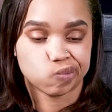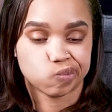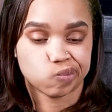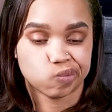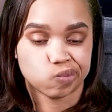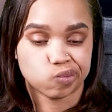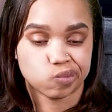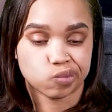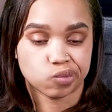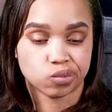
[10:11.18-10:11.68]

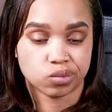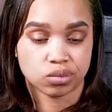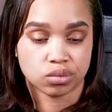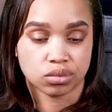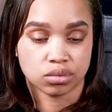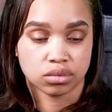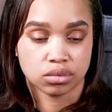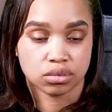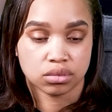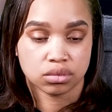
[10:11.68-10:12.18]

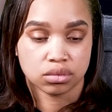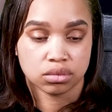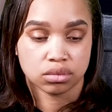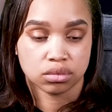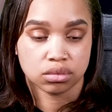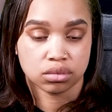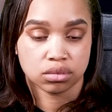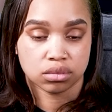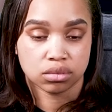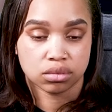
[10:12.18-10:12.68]

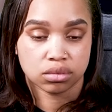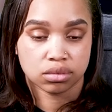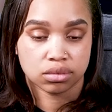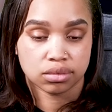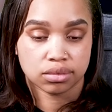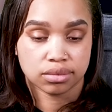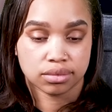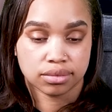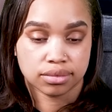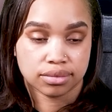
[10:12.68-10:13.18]

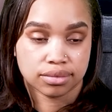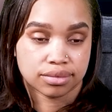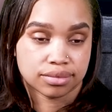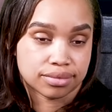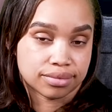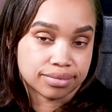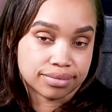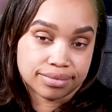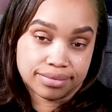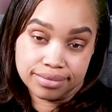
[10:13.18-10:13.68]

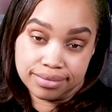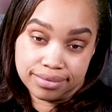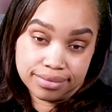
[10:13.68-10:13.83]
The person shown says nothing.